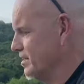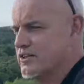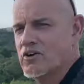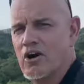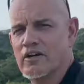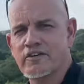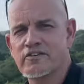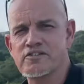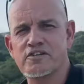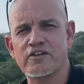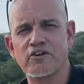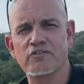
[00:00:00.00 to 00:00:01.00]
a car like the
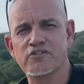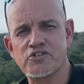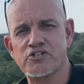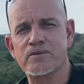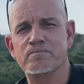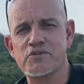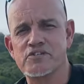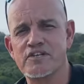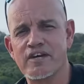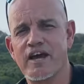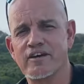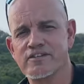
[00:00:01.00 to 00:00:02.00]
City Golf, the cheapest
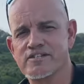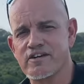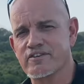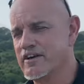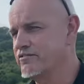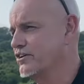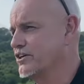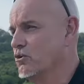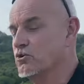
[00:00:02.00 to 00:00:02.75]
sedan in South Africa,